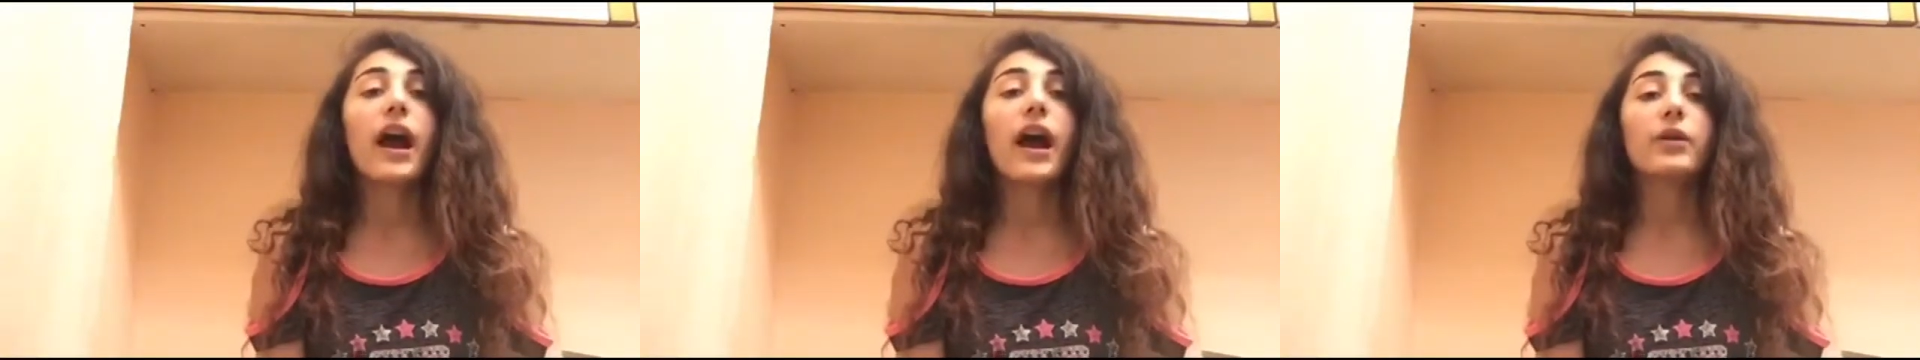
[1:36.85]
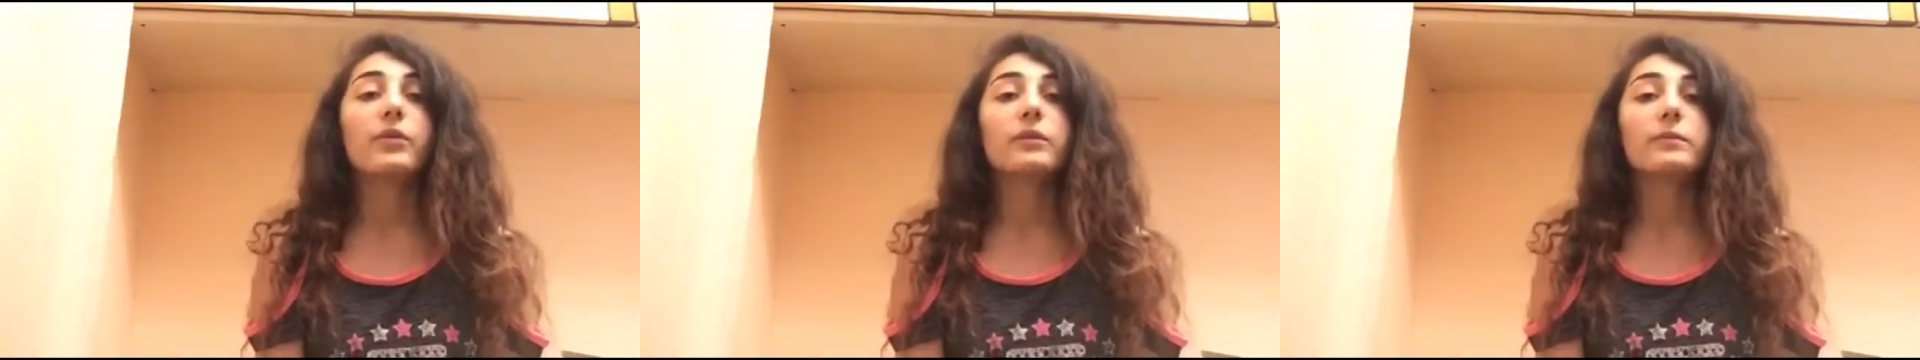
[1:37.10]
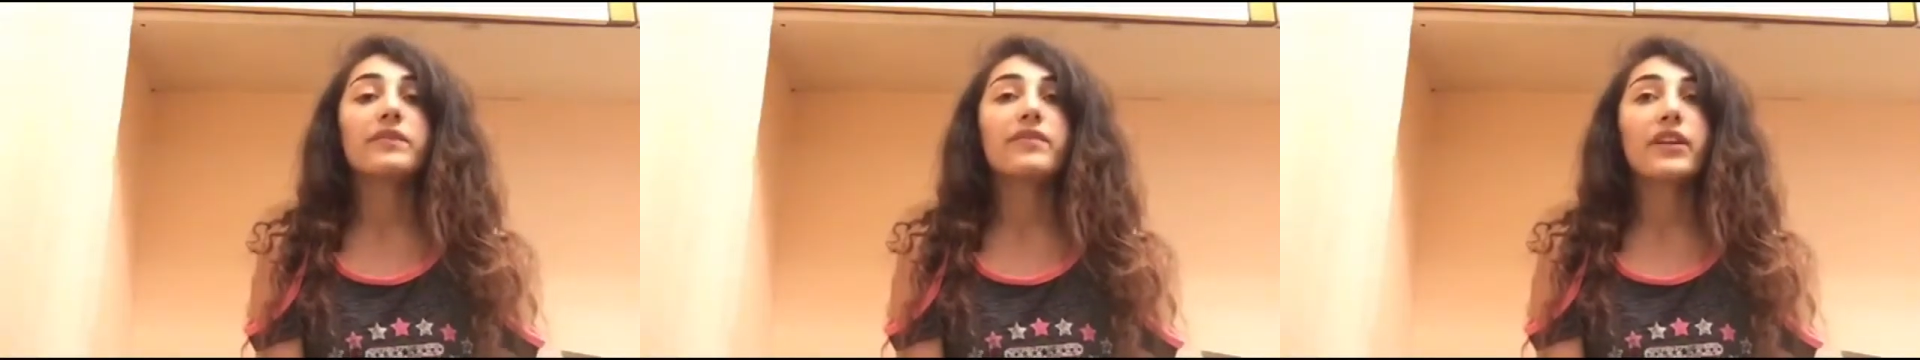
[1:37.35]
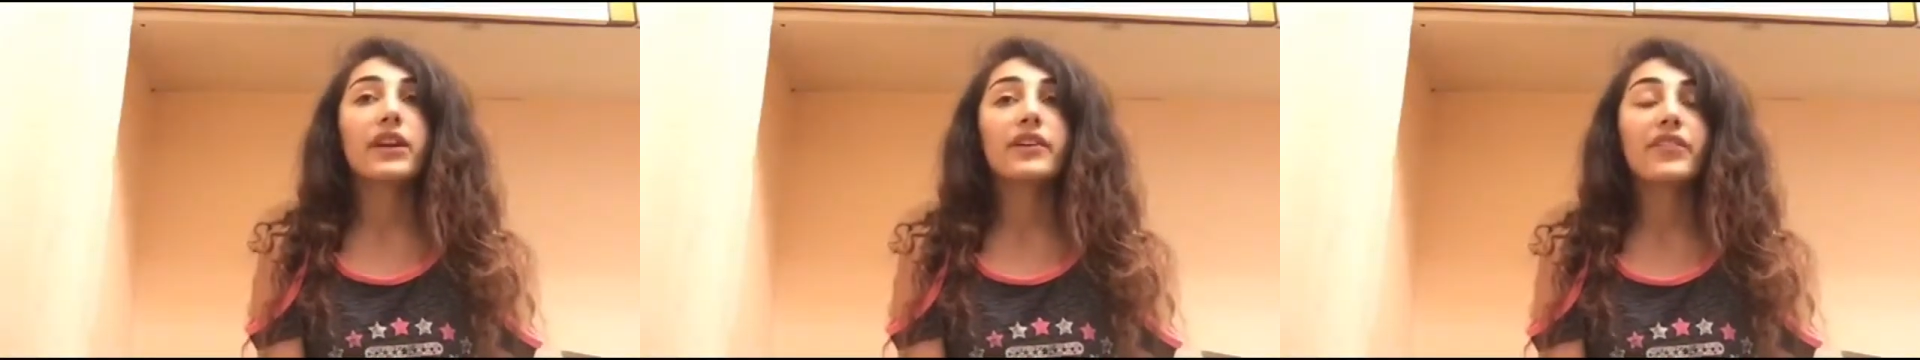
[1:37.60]
I will be
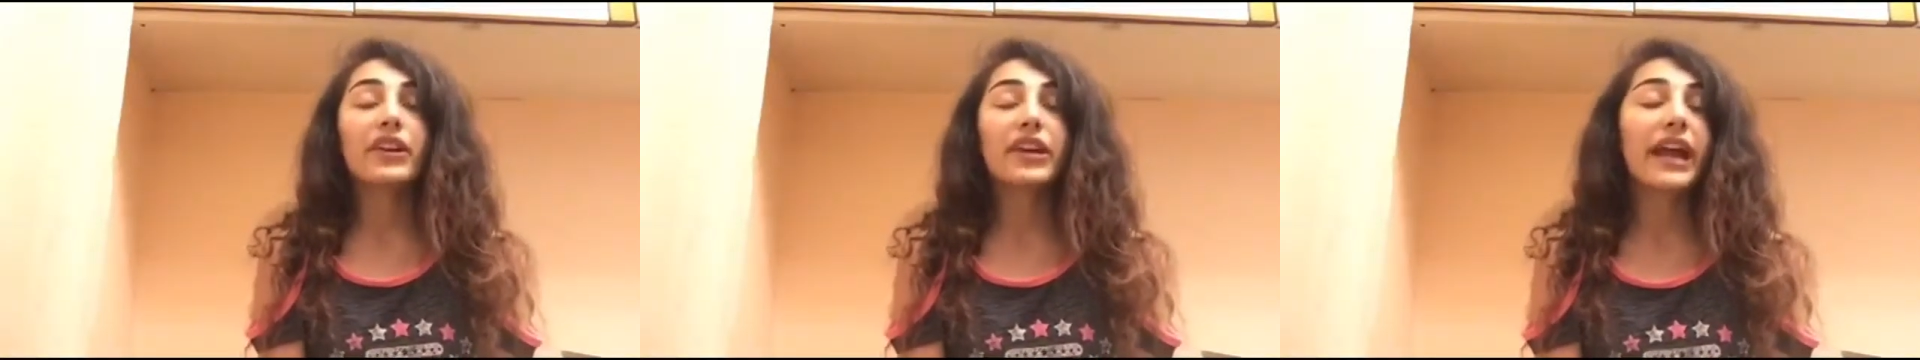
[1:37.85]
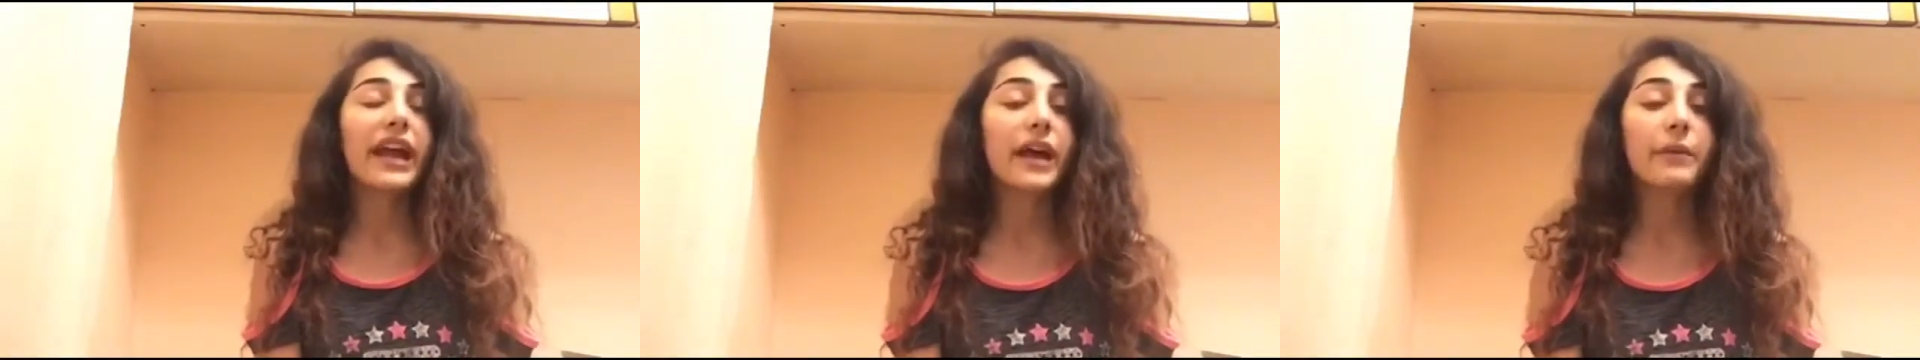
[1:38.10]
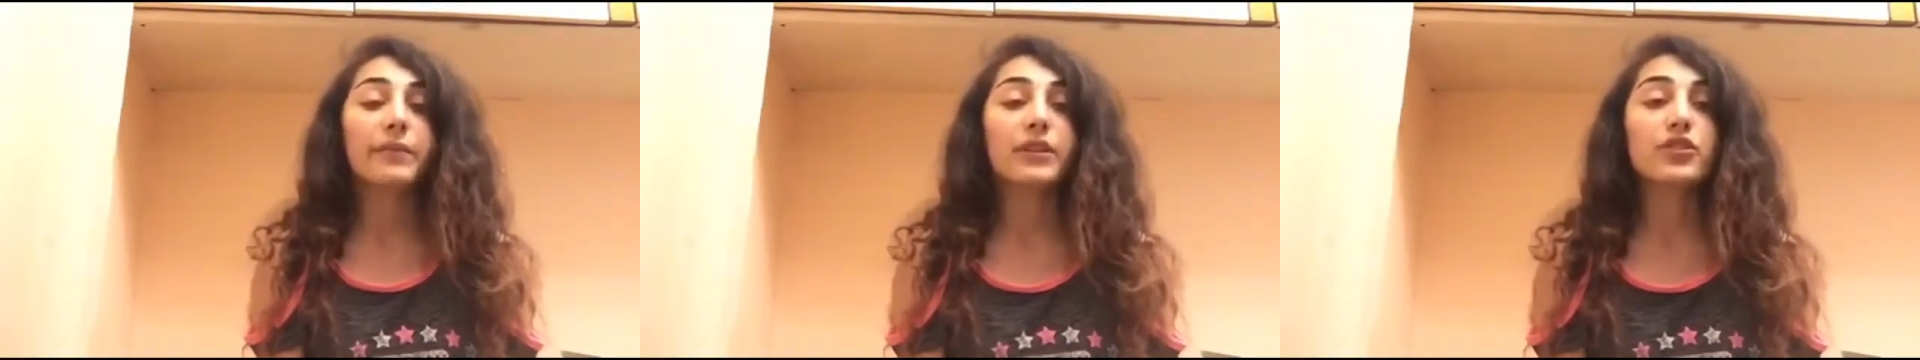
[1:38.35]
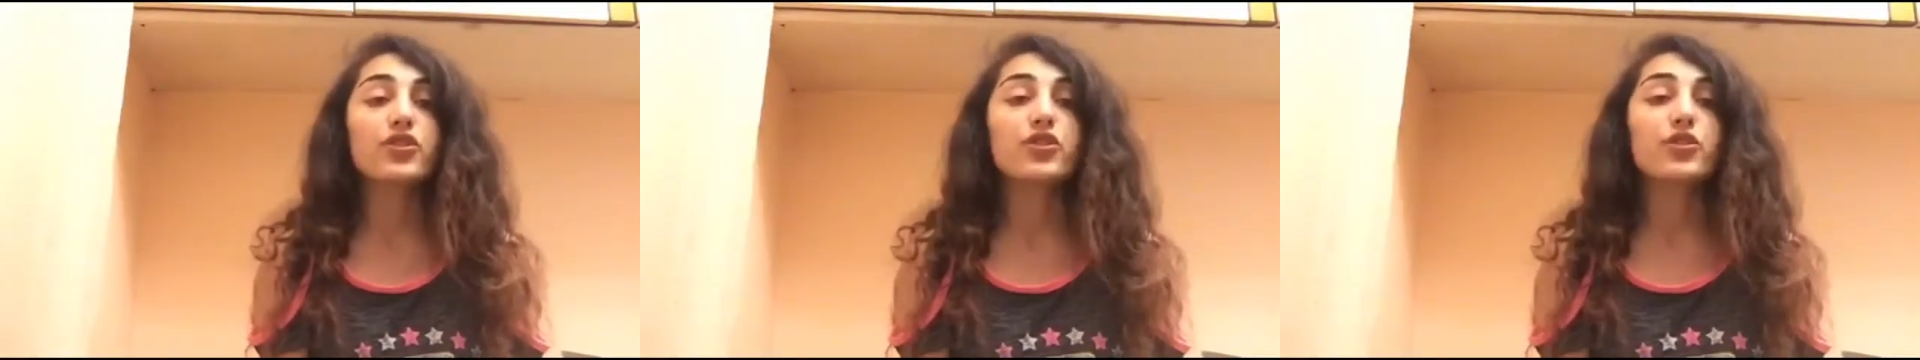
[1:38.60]
very, very
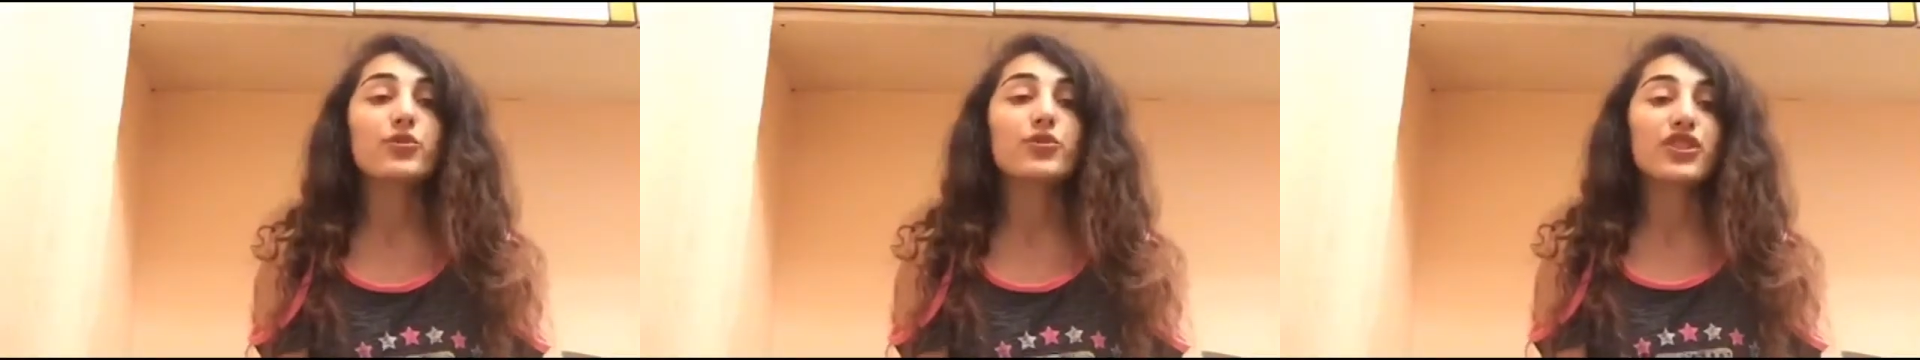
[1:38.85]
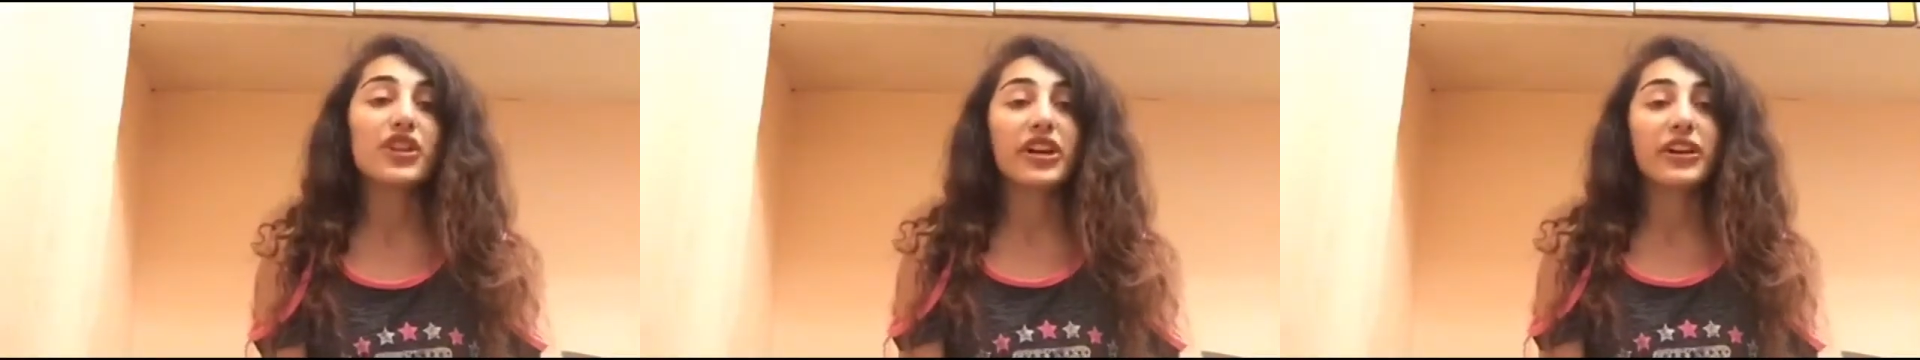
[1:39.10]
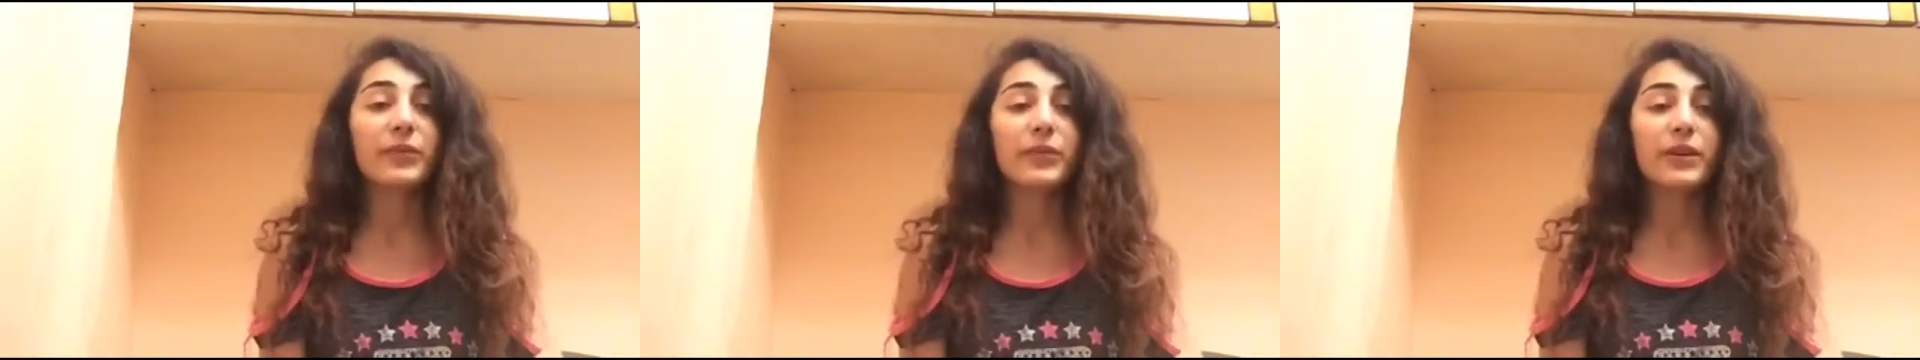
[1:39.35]
happy to share